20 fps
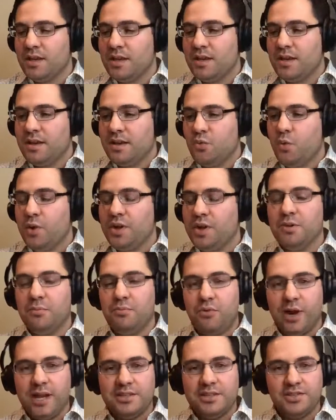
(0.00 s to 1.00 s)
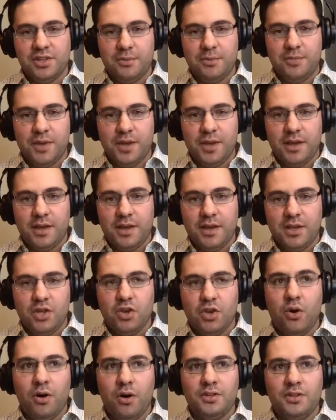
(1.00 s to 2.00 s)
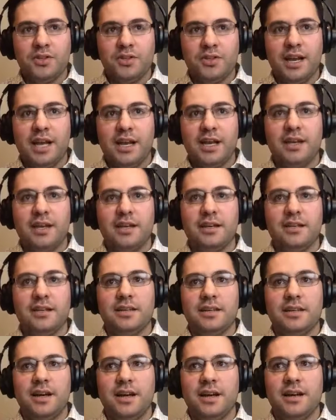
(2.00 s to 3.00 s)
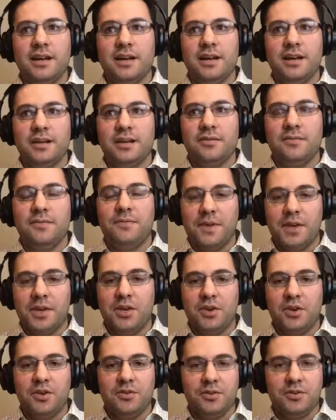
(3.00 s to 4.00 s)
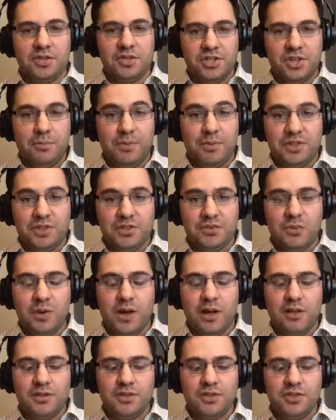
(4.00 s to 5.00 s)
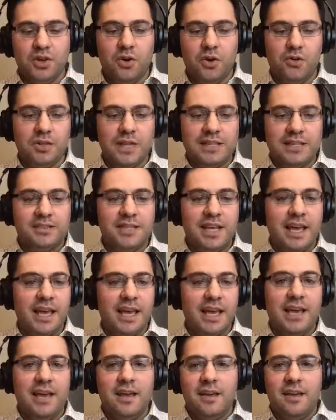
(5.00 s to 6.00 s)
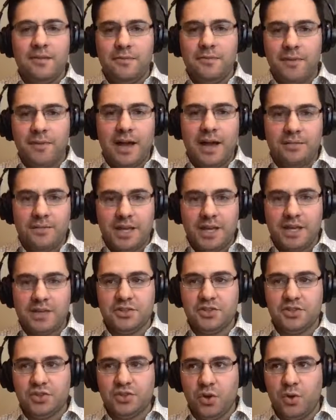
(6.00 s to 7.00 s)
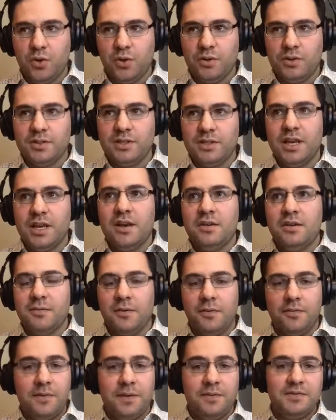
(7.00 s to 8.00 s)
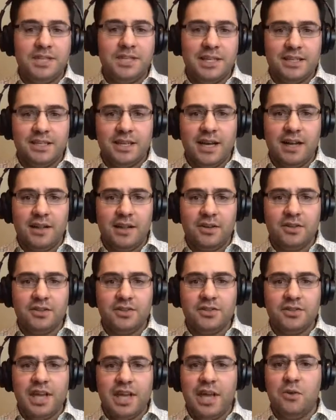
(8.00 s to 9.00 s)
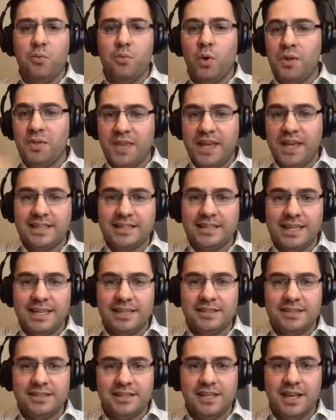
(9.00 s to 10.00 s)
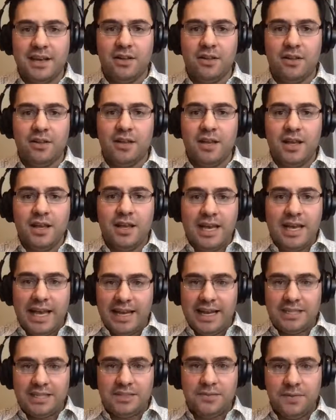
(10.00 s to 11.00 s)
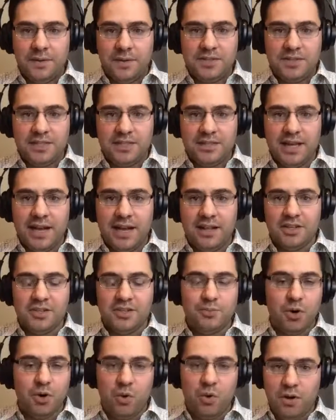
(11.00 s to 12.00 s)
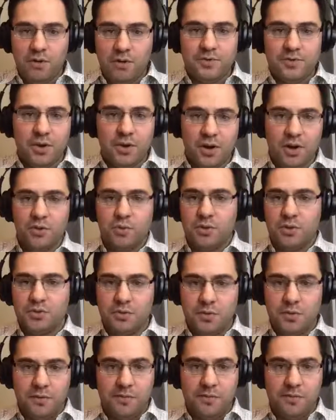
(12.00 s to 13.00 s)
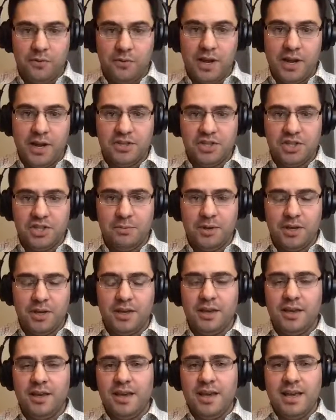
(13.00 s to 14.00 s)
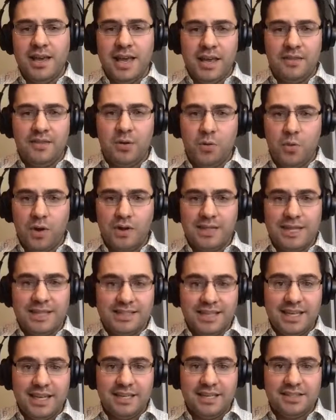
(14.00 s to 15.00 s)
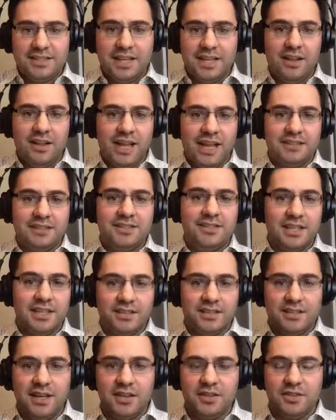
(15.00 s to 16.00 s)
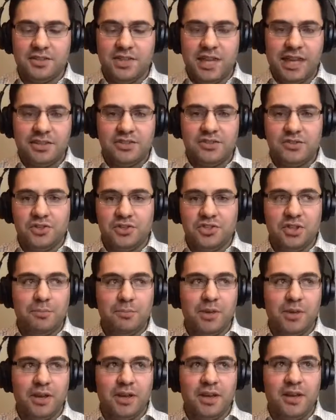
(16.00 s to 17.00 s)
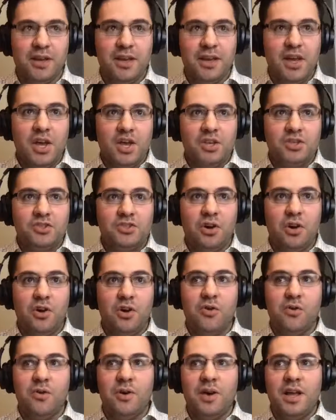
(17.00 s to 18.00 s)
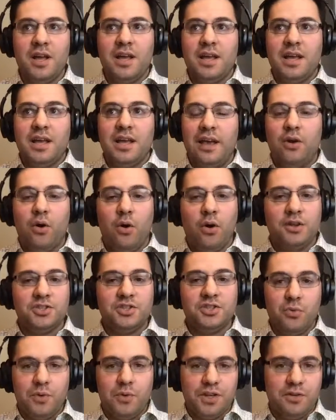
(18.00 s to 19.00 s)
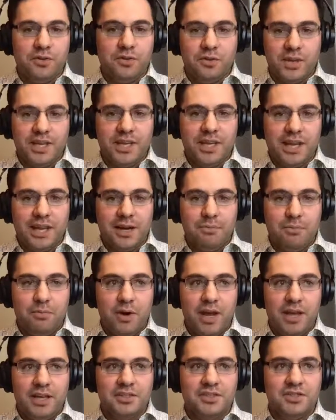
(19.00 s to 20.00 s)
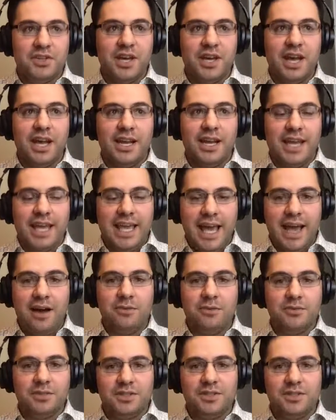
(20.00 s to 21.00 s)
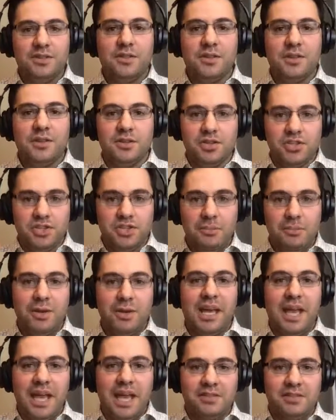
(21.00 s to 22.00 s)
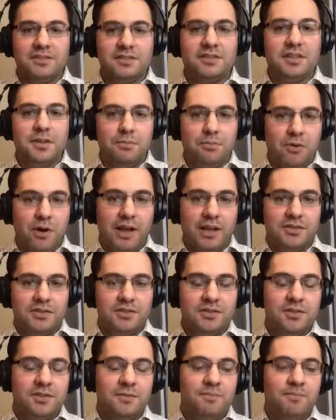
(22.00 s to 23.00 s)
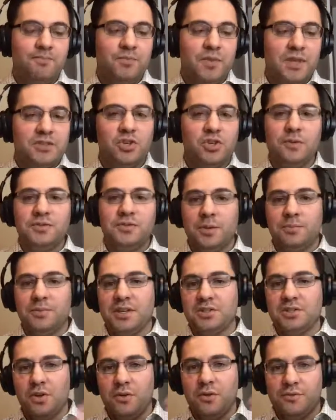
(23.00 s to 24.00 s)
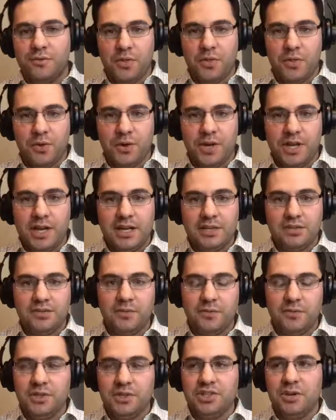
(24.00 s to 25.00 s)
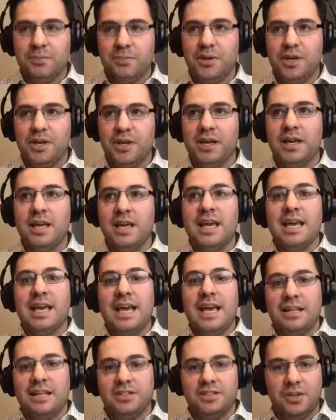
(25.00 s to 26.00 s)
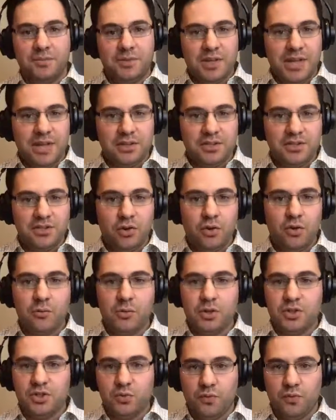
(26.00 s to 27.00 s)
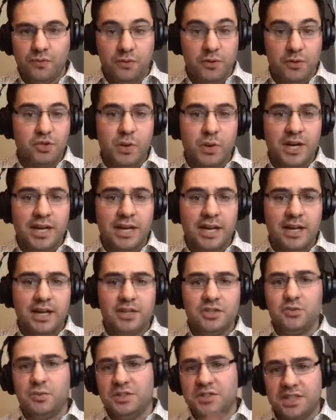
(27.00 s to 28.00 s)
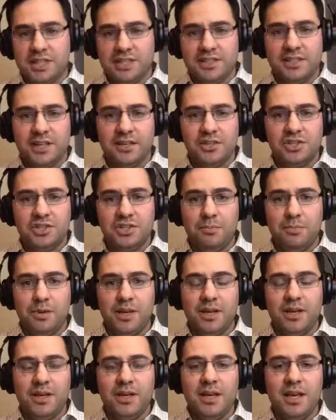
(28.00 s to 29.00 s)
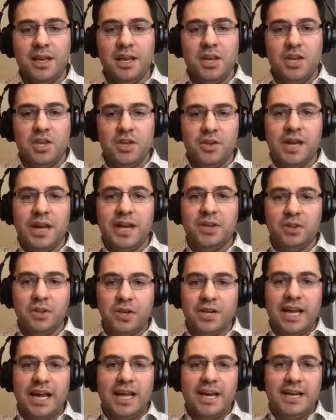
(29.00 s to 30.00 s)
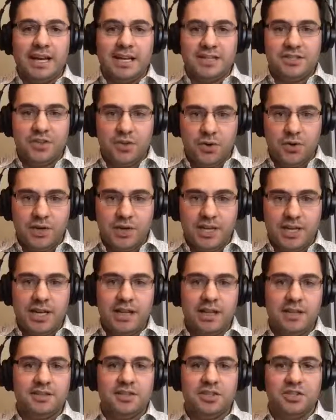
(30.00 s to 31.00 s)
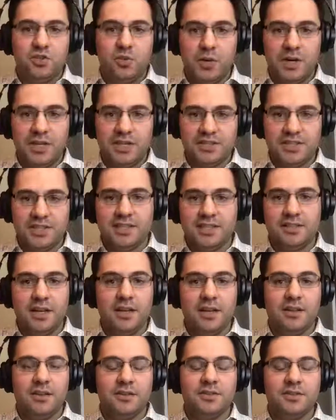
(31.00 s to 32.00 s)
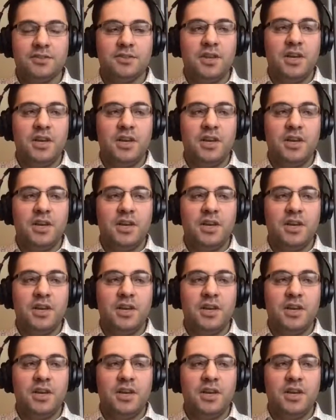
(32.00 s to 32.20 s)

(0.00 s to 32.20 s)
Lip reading: When you price something, you also gotta figure the shipping as well. So let's say 5 things sold for $15 and one thing didn't sell, and that's $15, but all of the other ones were free shipping, and the one that didn't sell had $6 extra shipping. So, and also when you're looking at a price, you got to count the shipping into the price. So if something sold for $30 of free shipping and something else sold for $20 with $6 shipping, you got to look at it as $30 and $26